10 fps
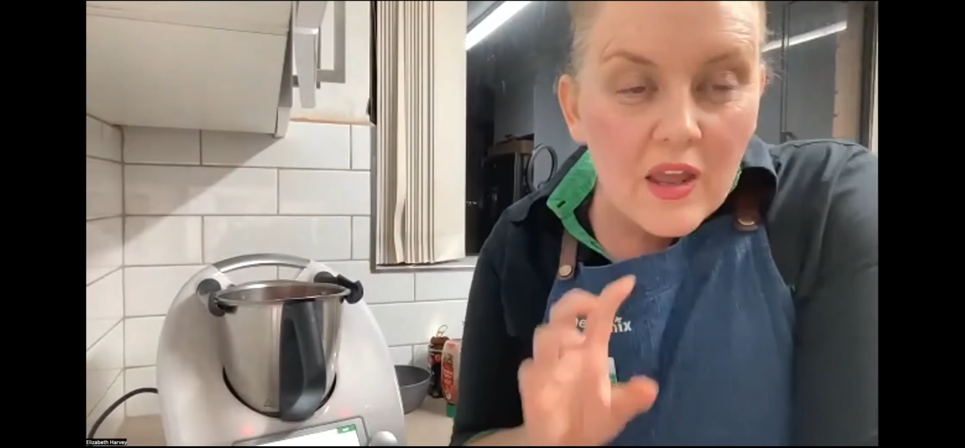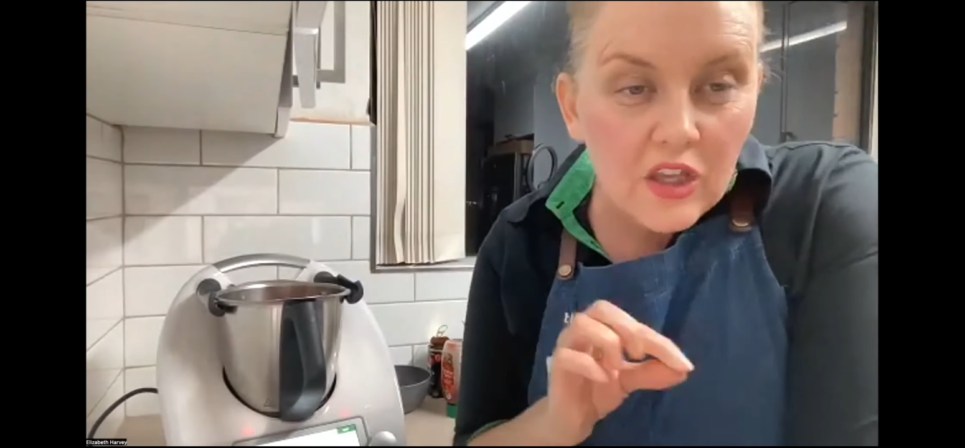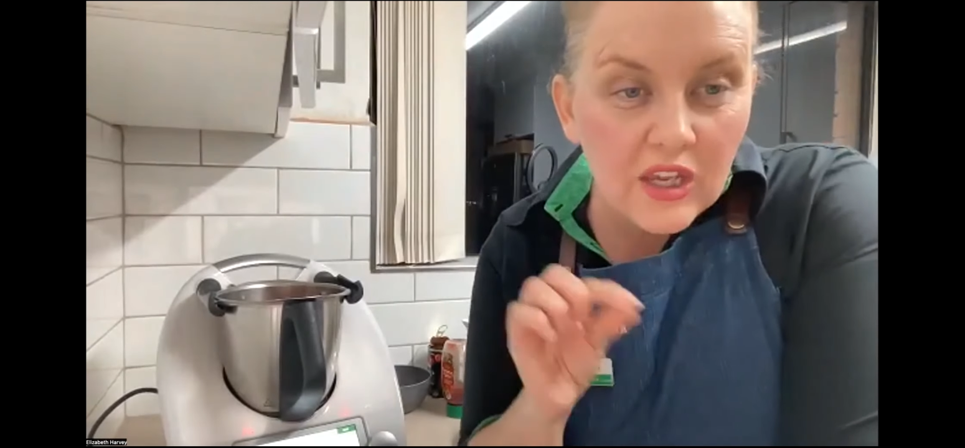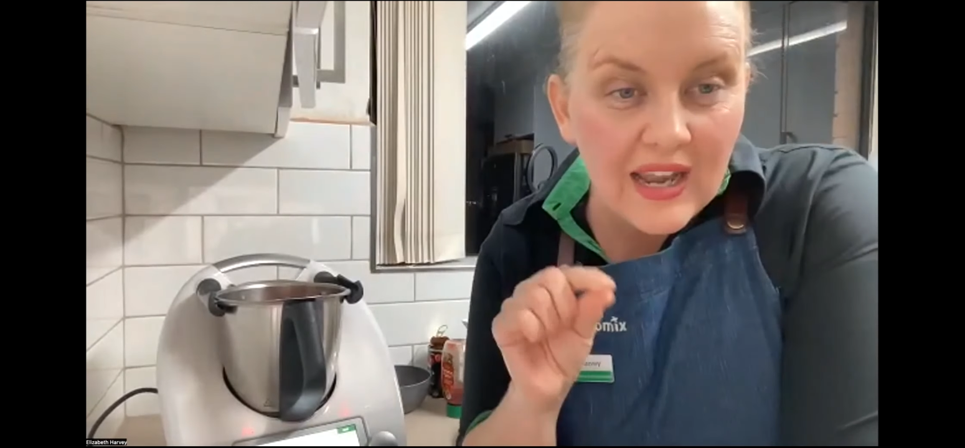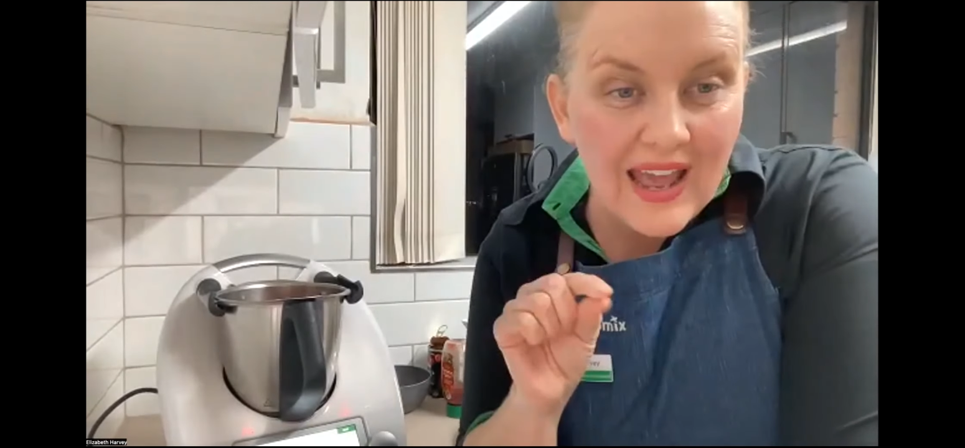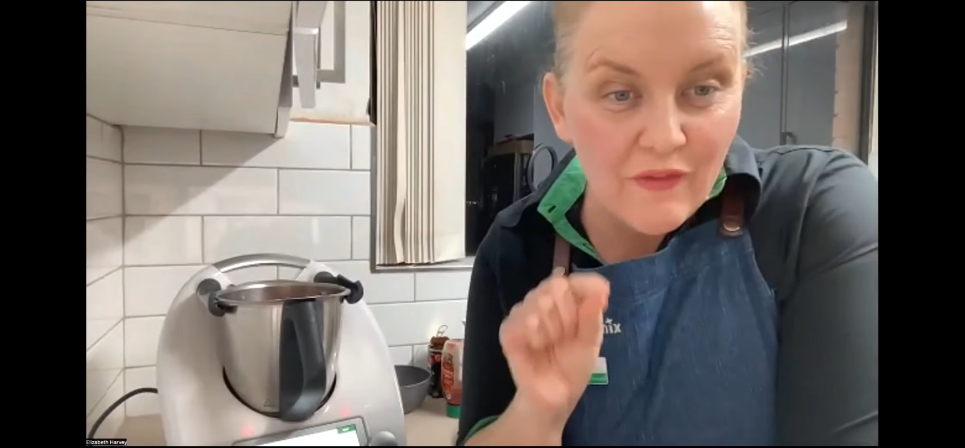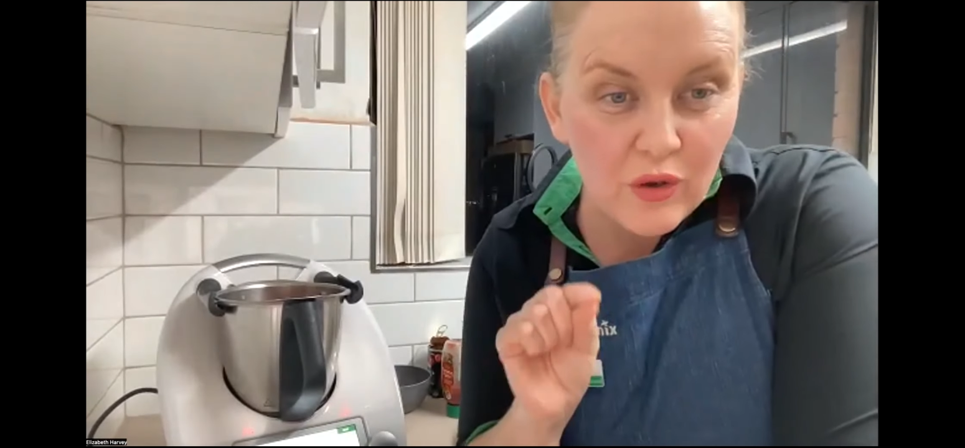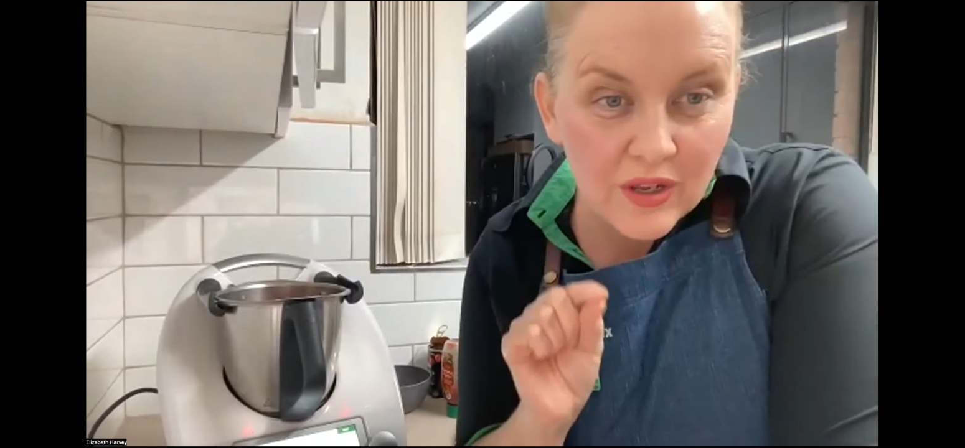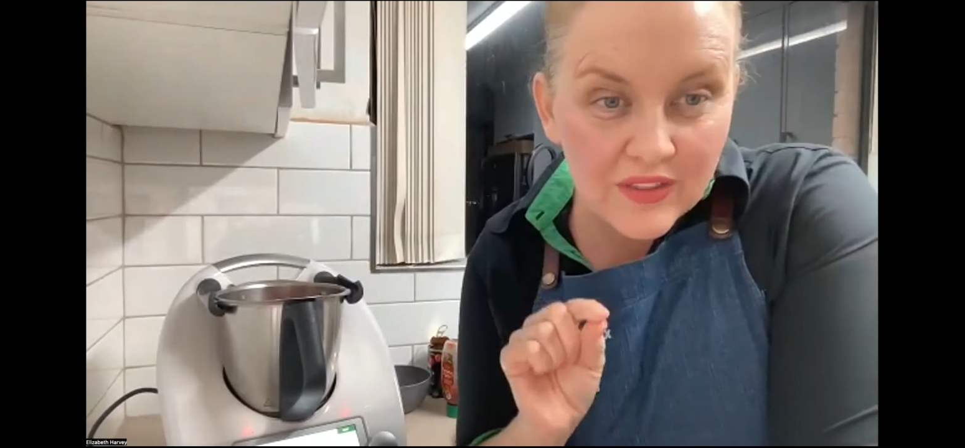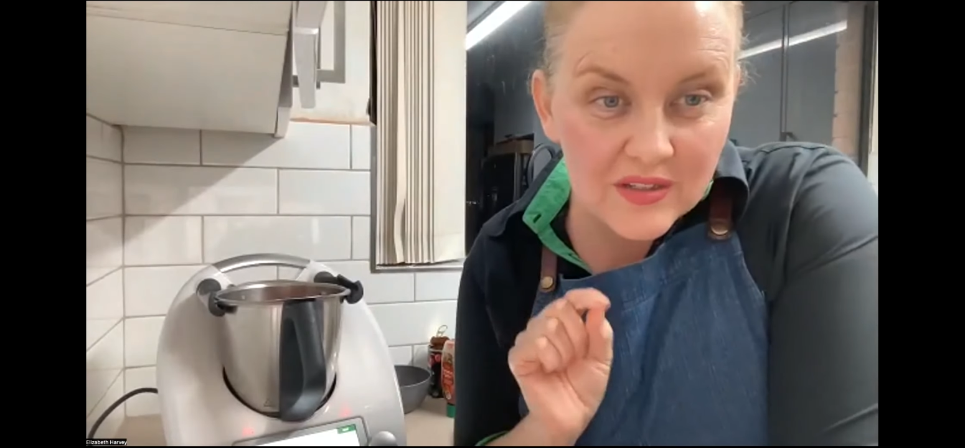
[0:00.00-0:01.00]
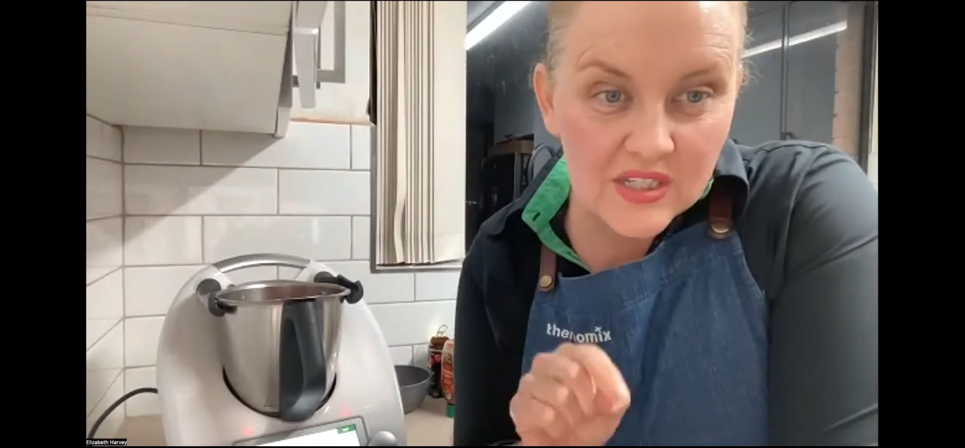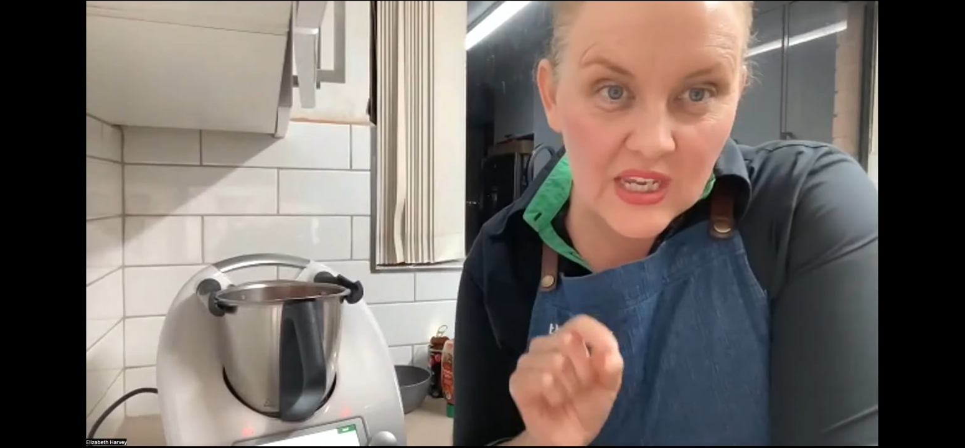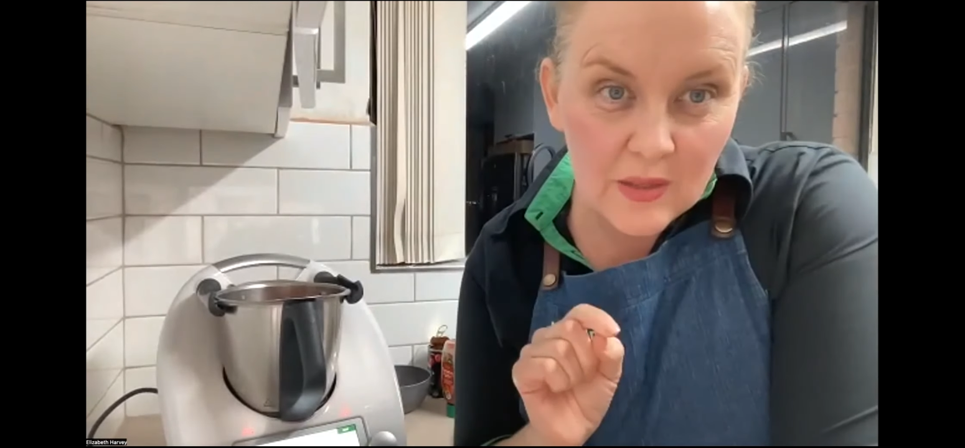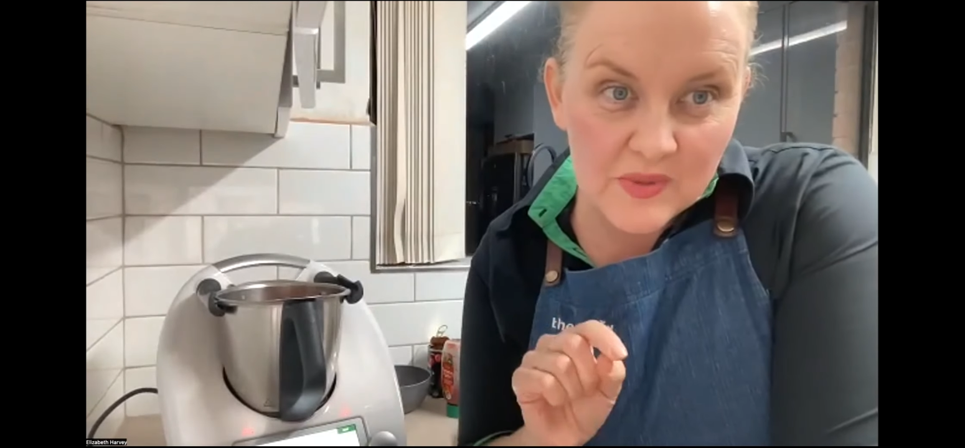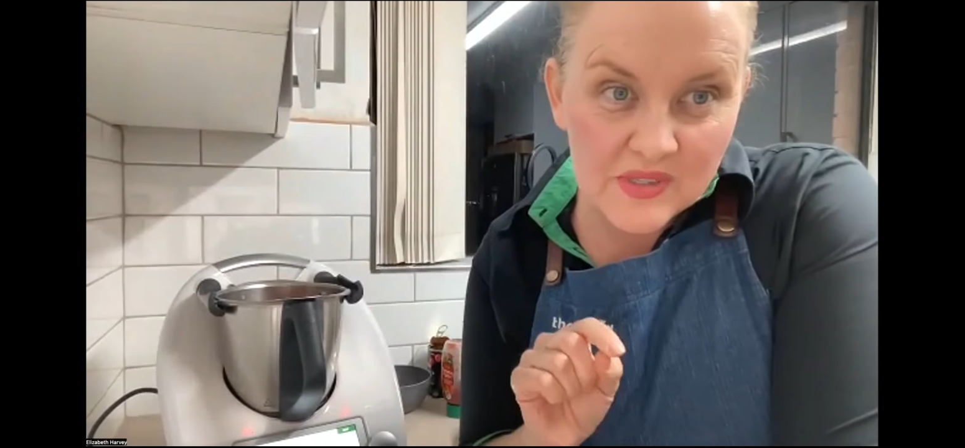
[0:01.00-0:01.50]
You can have a look at the
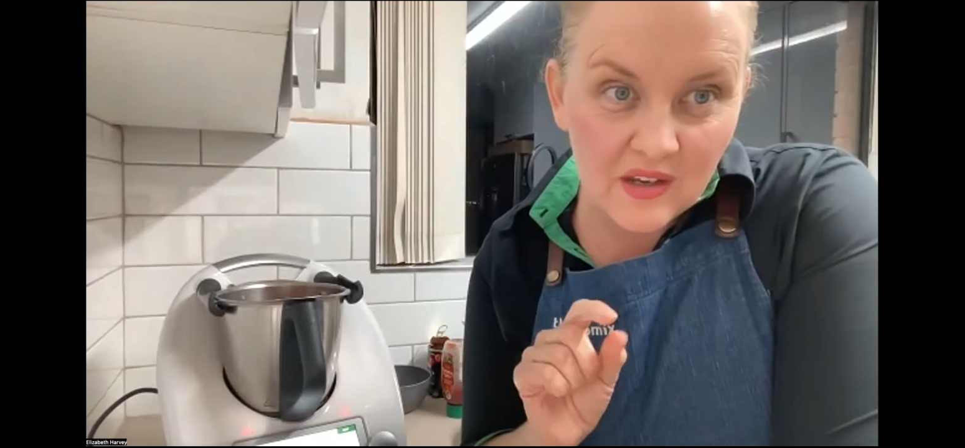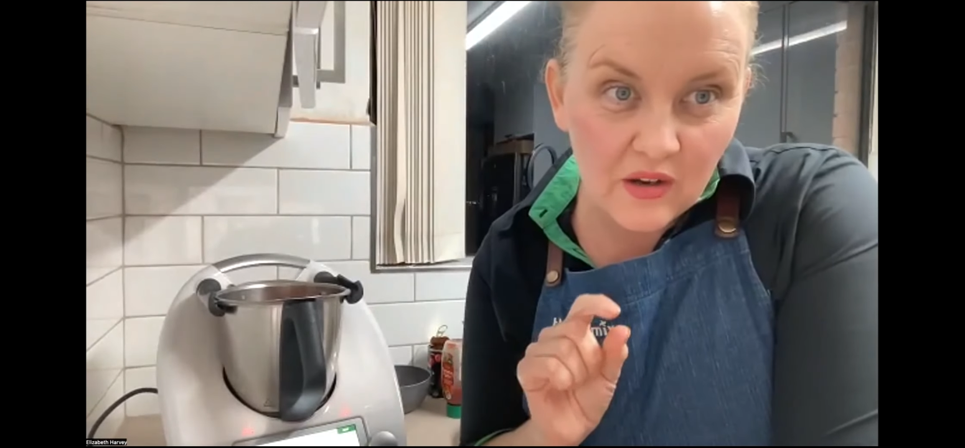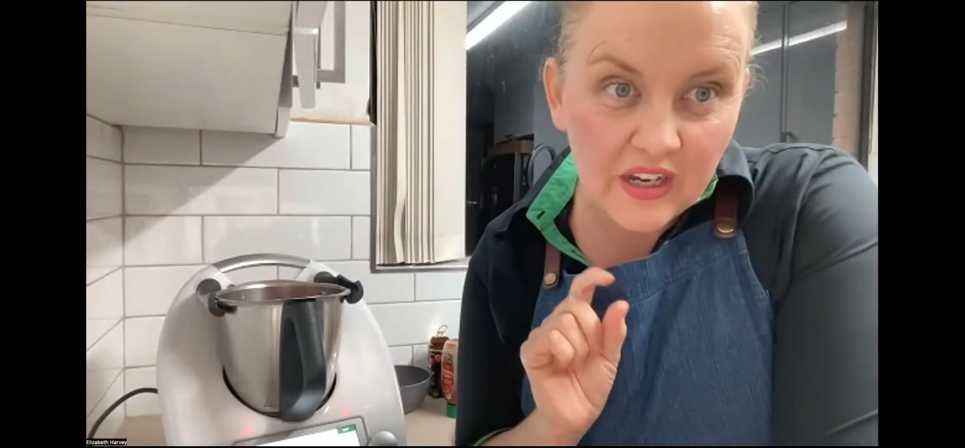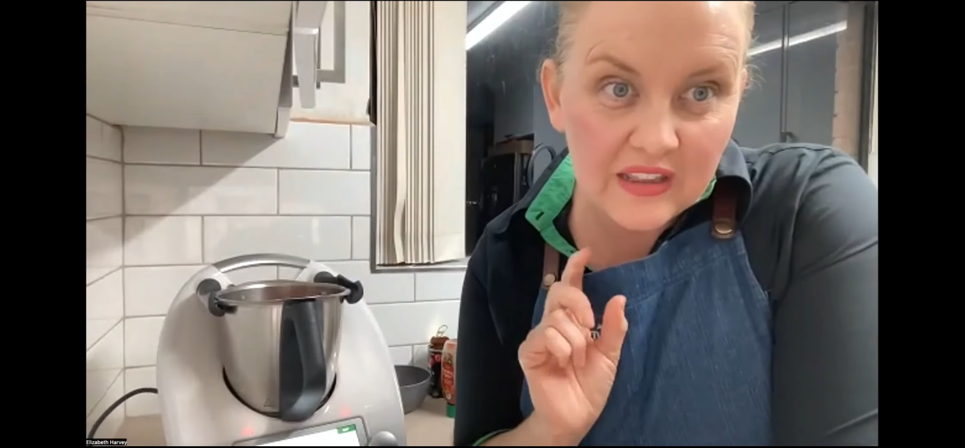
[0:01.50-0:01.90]
tips